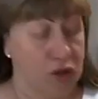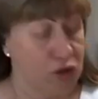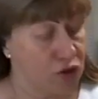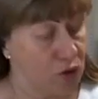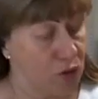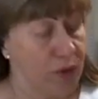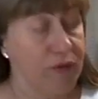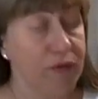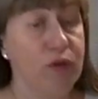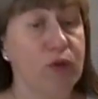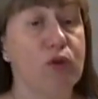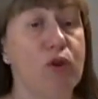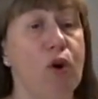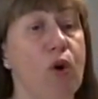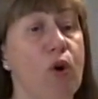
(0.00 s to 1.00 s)
So if you
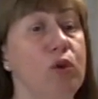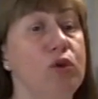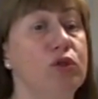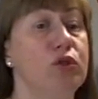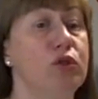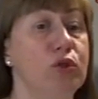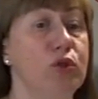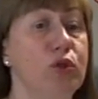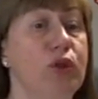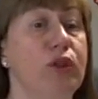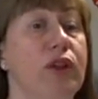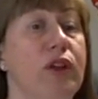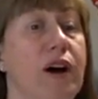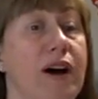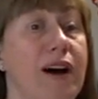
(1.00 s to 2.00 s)
go to
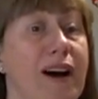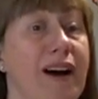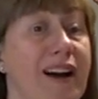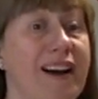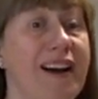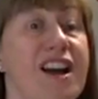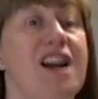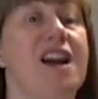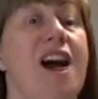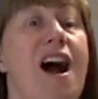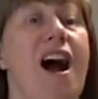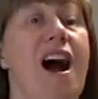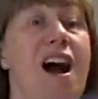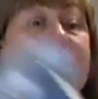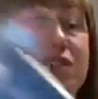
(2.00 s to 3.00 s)
the
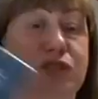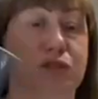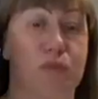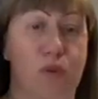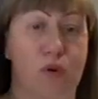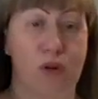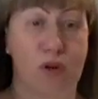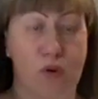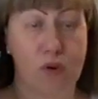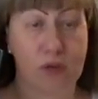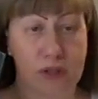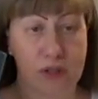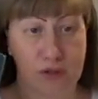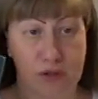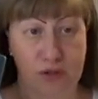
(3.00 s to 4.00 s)
Gospel
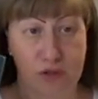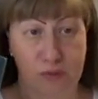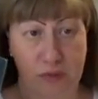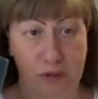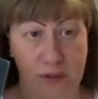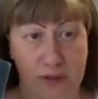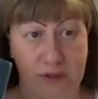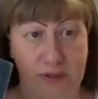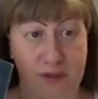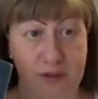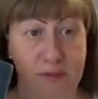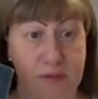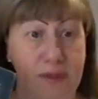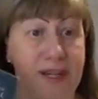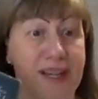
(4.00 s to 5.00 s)
according to
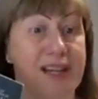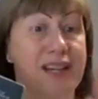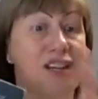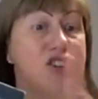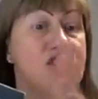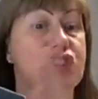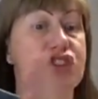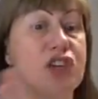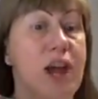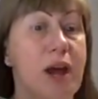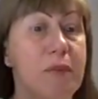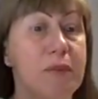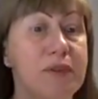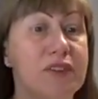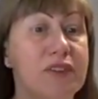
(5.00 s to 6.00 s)
Spiritism,
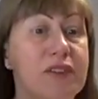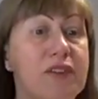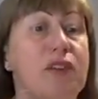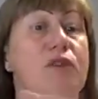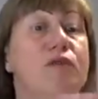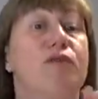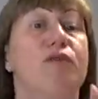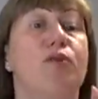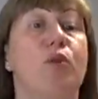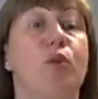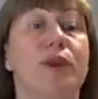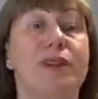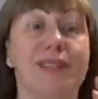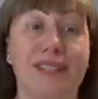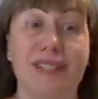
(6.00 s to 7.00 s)
chapter
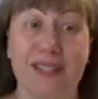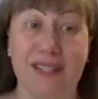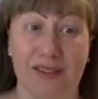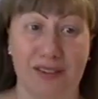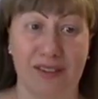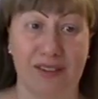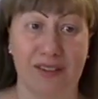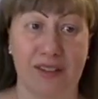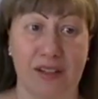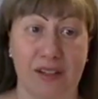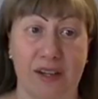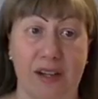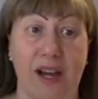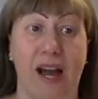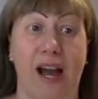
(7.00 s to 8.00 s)
14th,
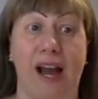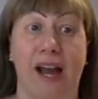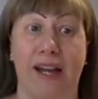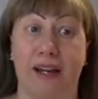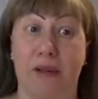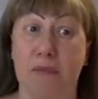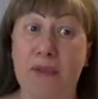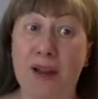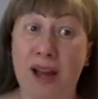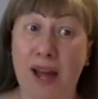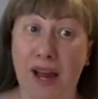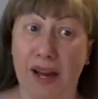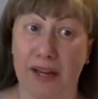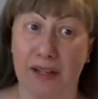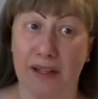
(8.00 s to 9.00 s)
item
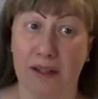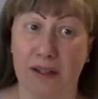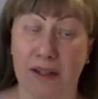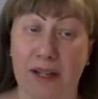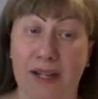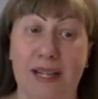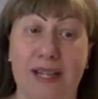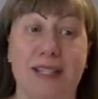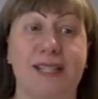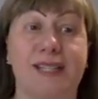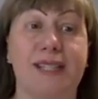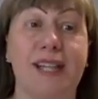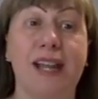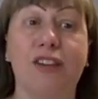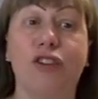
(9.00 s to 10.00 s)
9,
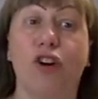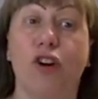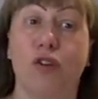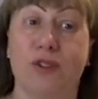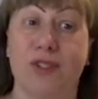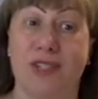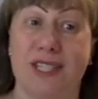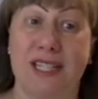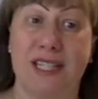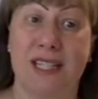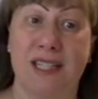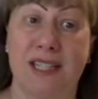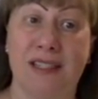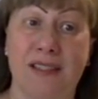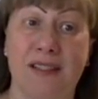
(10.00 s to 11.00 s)
St.
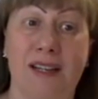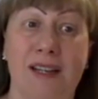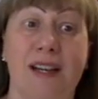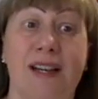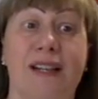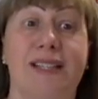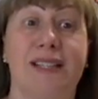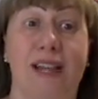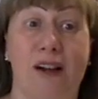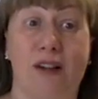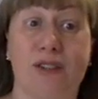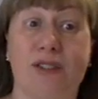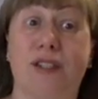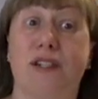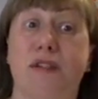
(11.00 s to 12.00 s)
Augustine
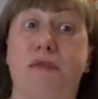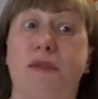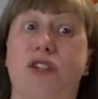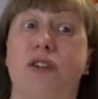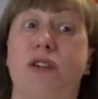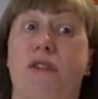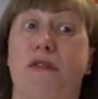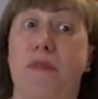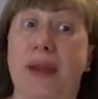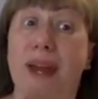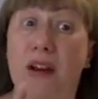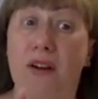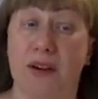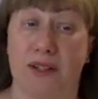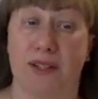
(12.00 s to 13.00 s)
tells that the mission of
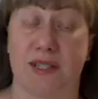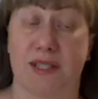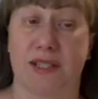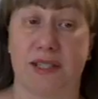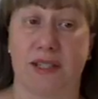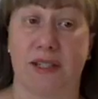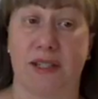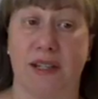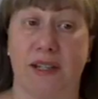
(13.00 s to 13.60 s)
parents